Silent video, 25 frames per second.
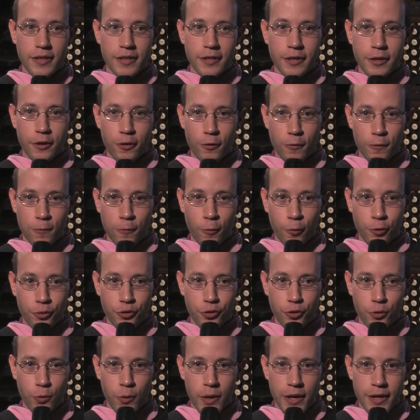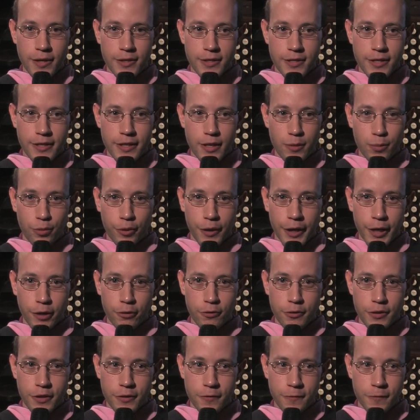There are 4 duets and a
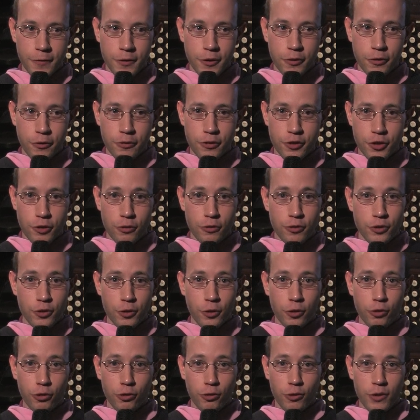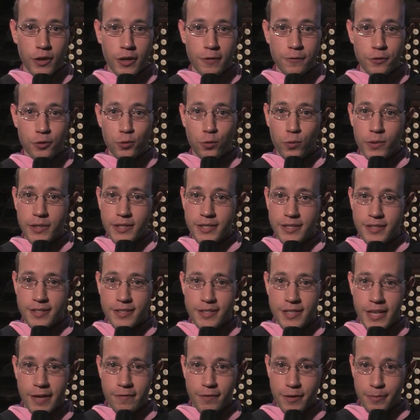prelude and fugue, so a total of
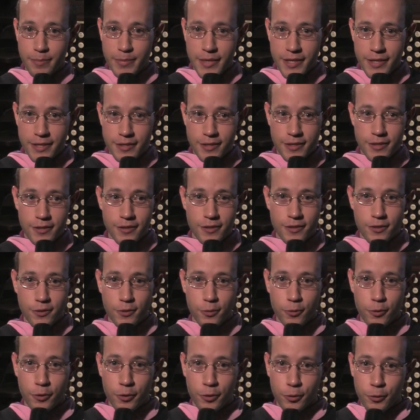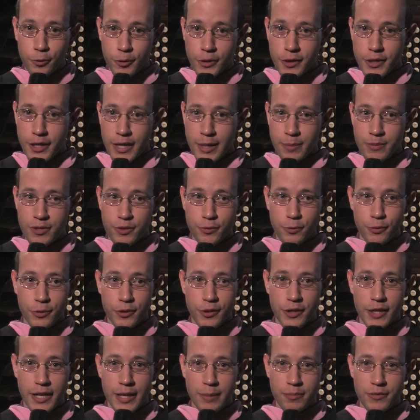27 pieces, or 3 times
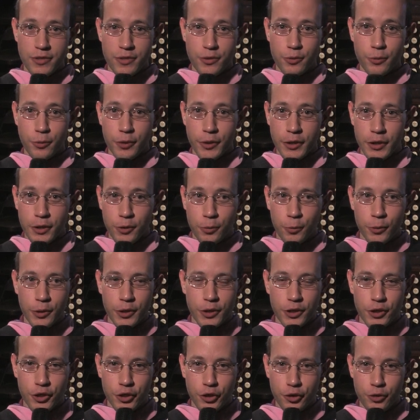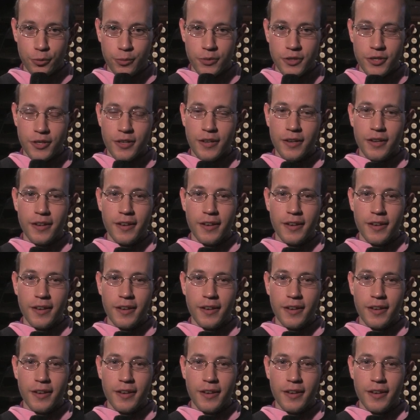3 times 3, 3 cubed.